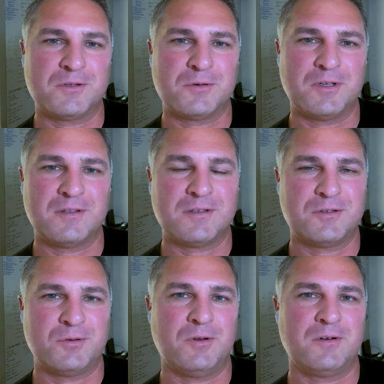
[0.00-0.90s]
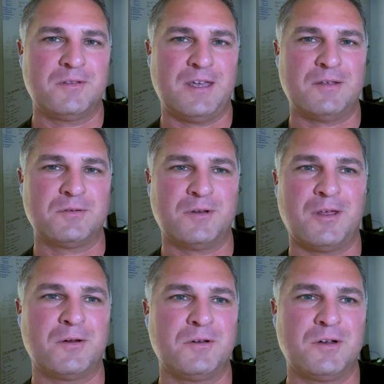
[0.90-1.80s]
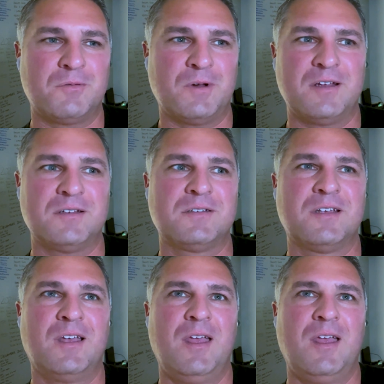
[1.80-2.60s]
so he gets a $200,000 a year raise,